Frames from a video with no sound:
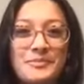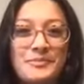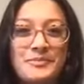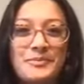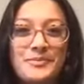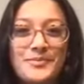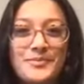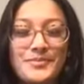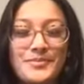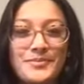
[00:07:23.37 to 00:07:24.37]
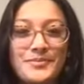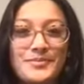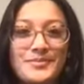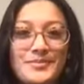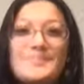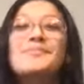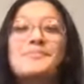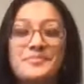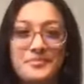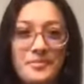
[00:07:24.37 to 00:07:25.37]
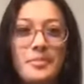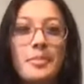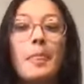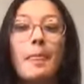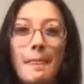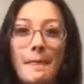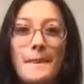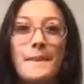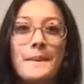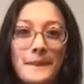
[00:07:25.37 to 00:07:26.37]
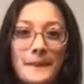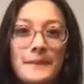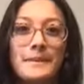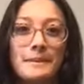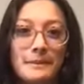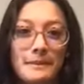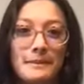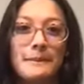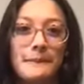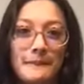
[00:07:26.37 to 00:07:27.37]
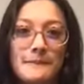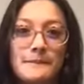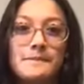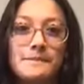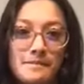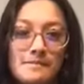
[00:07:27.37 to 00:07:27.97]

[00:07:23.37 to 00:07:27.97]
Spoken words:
This person isn't speaking.